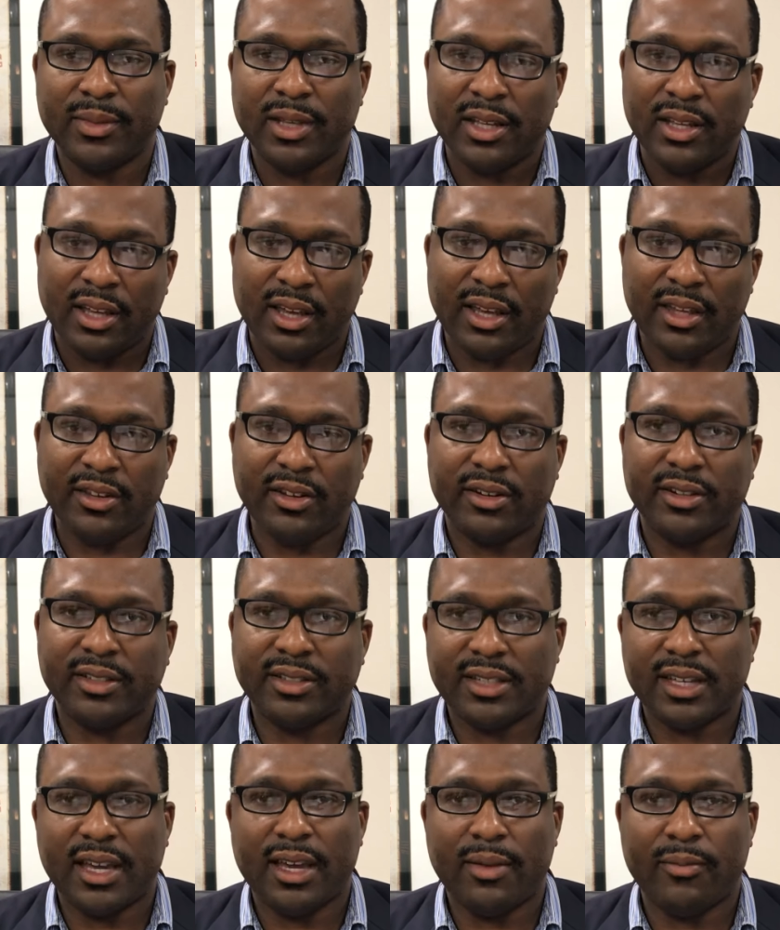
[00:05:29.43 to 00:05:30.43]
and you're
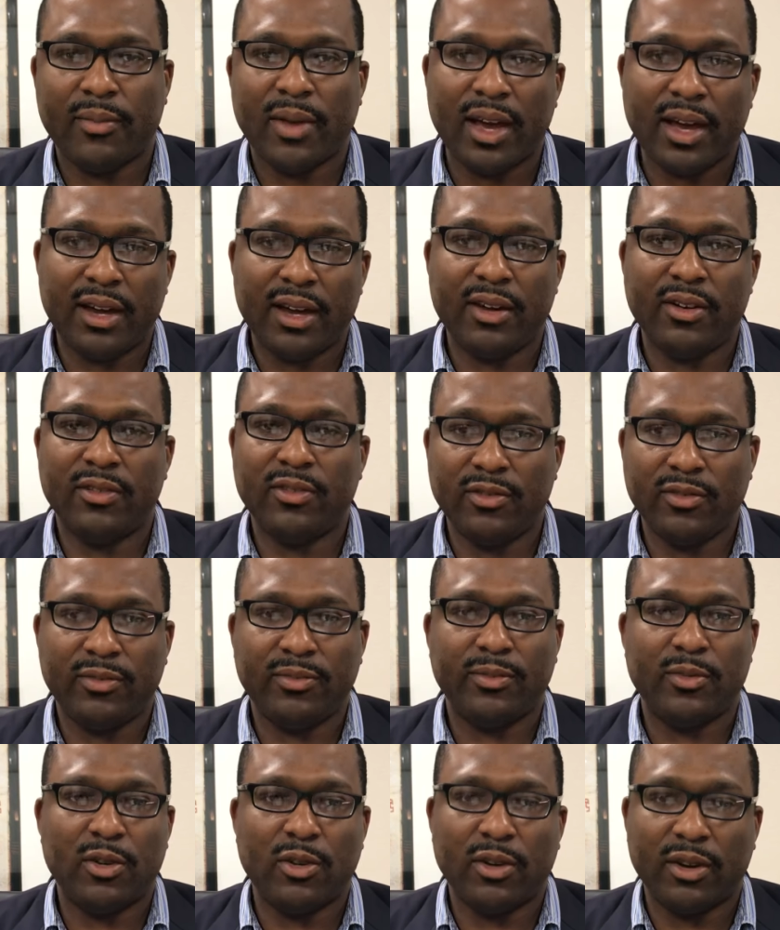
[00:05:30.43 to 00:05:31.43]
saying my home
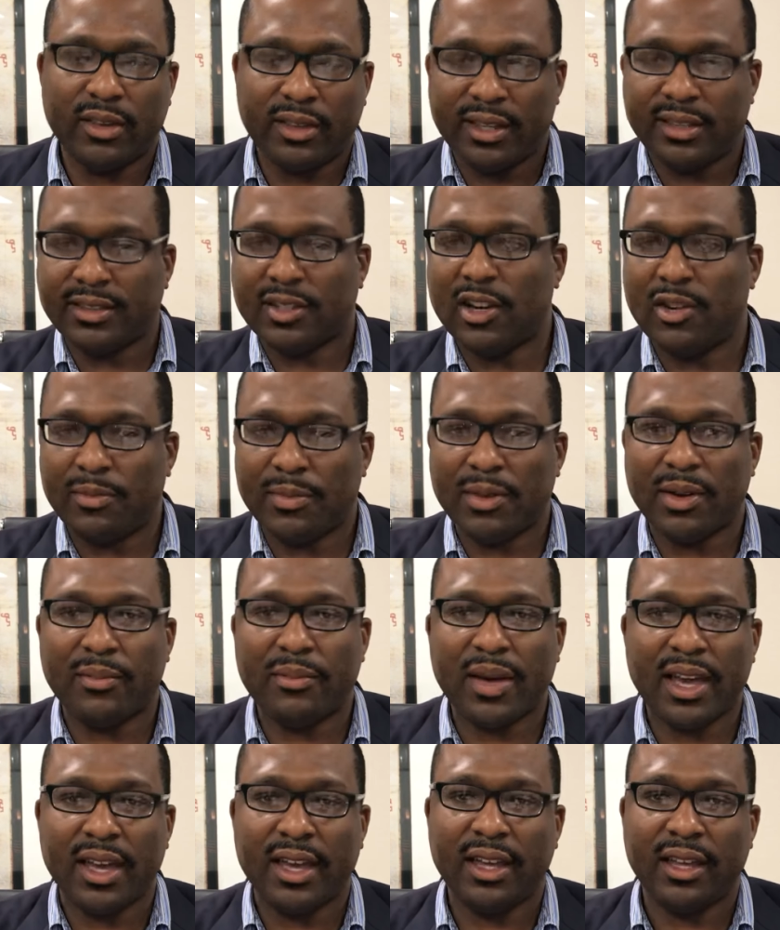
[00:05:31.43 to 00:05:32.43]
or this home I'm
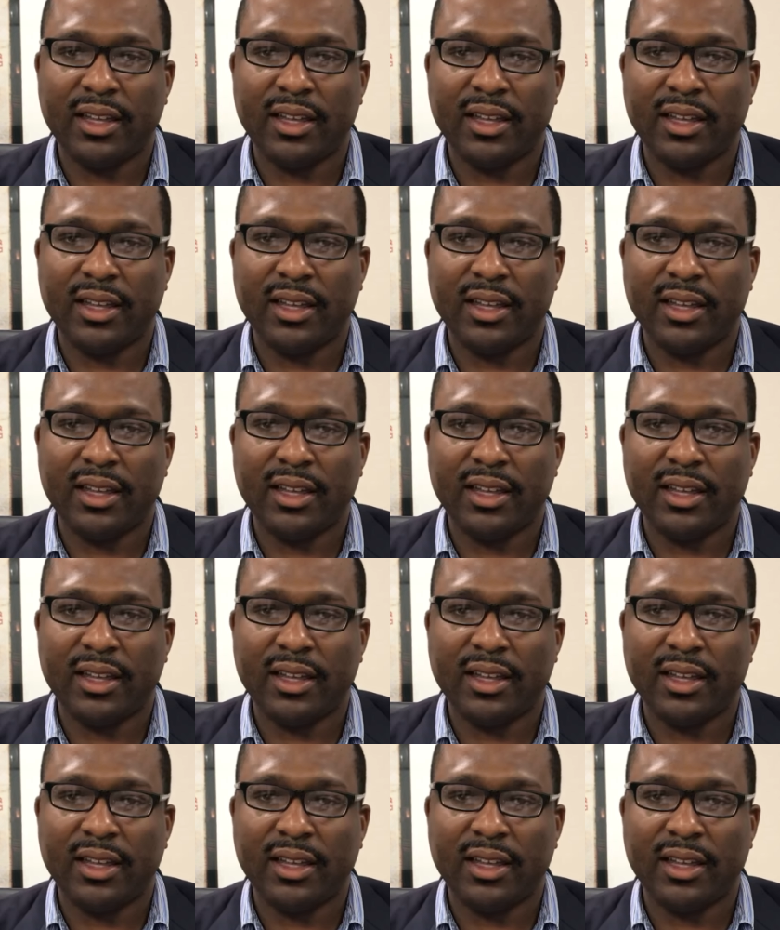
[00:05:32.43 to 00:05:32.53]
buying,